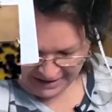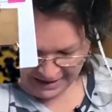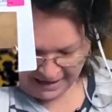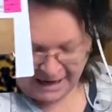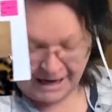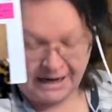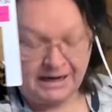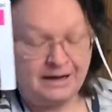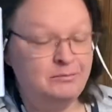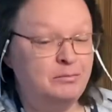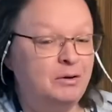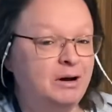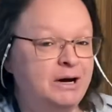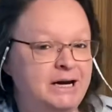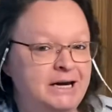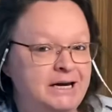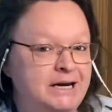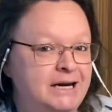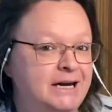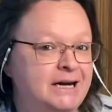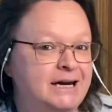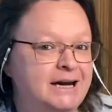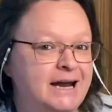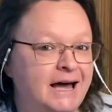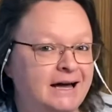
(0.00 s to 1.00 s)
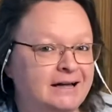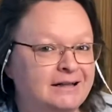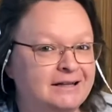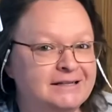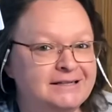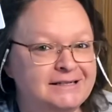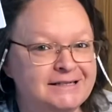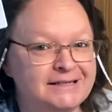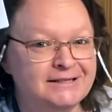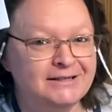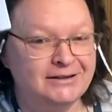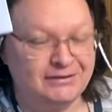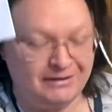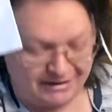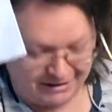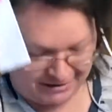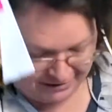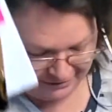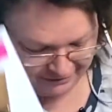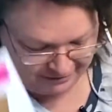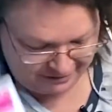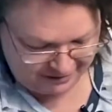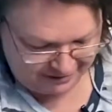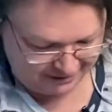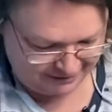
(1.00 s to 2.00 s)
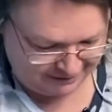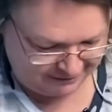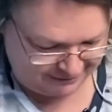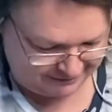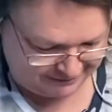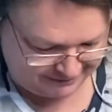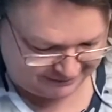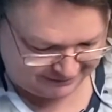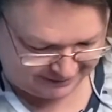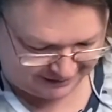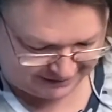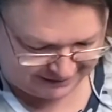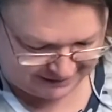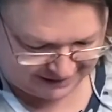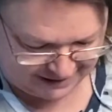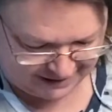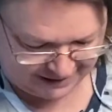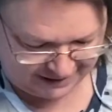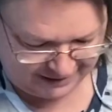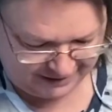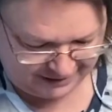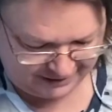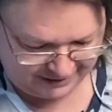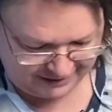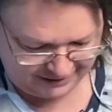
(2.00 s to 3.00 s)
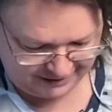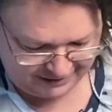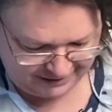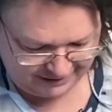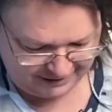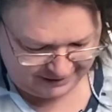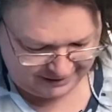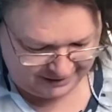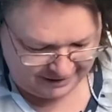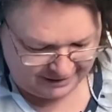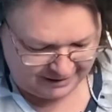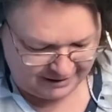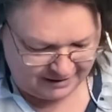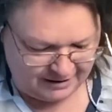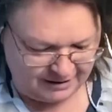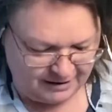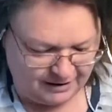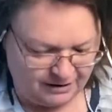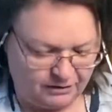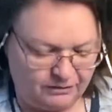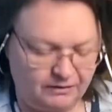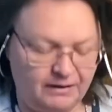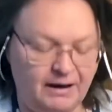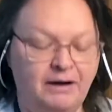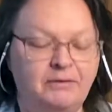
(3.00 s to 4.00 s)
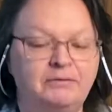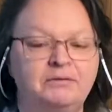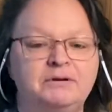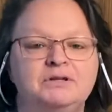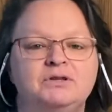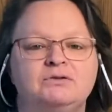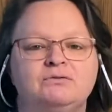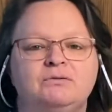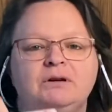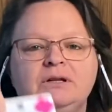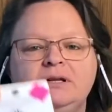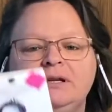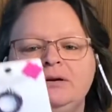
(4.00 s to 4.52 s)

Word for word: Anybody need necklaces or earring attire here? Oh, that one's really